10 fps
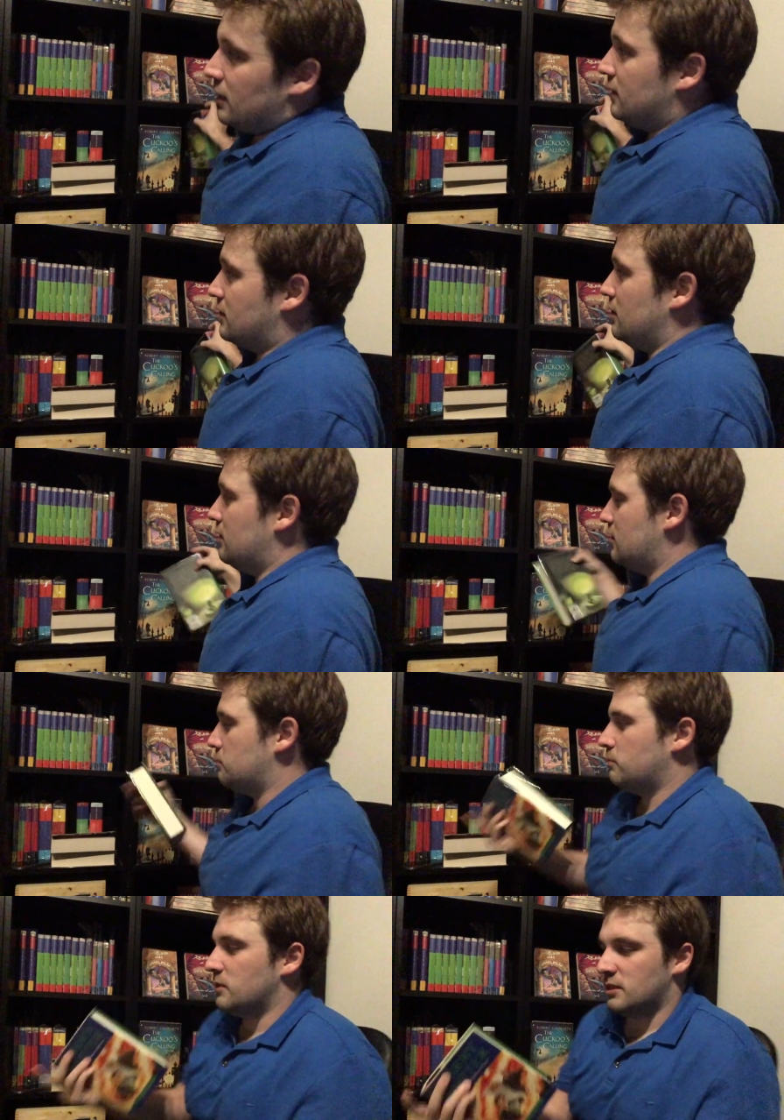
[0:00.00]
is that
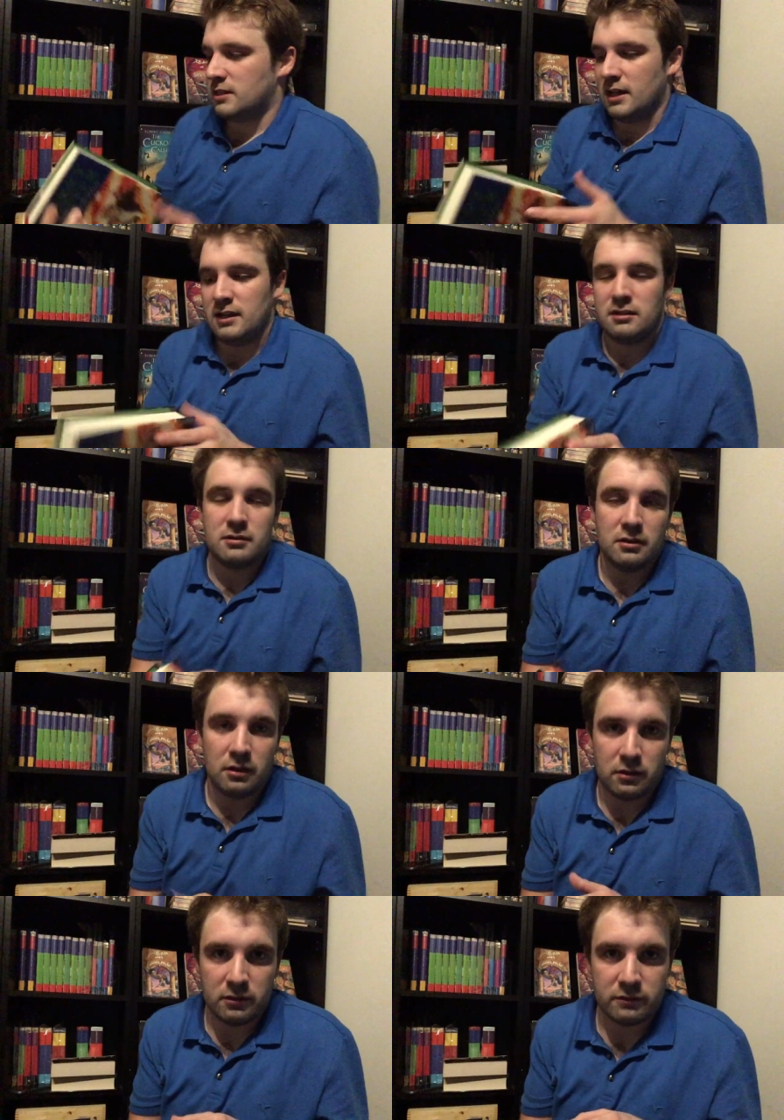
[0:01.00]
this mistake
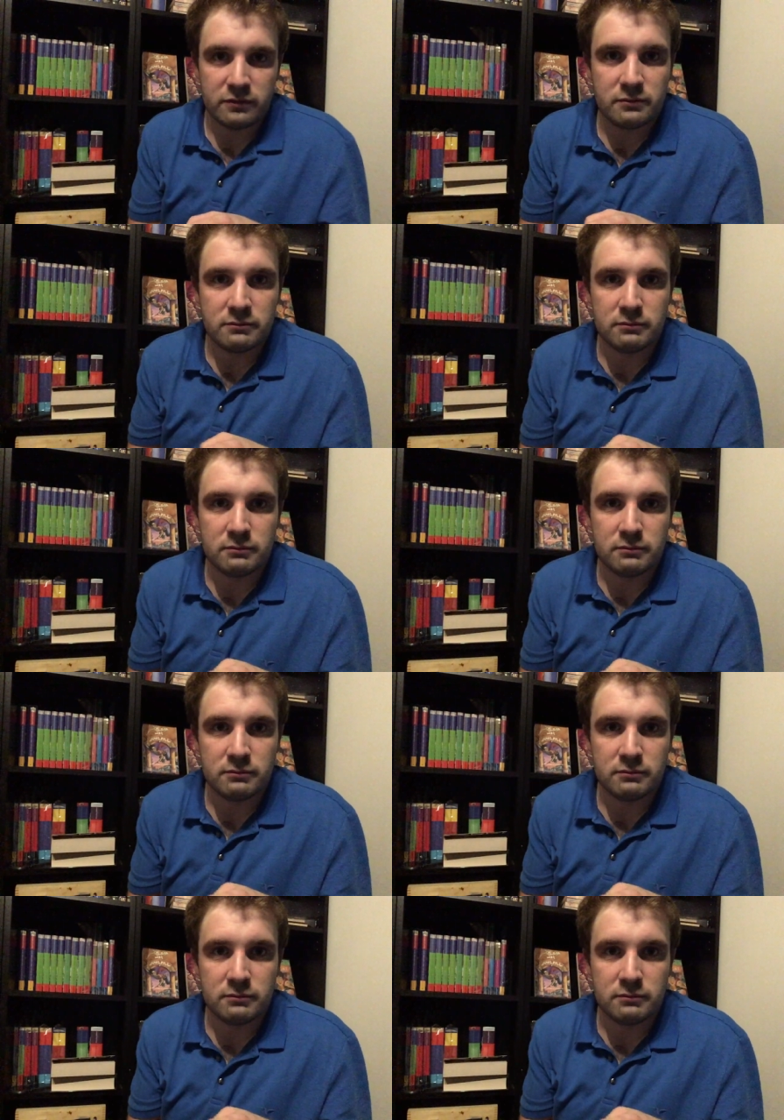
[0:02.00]
of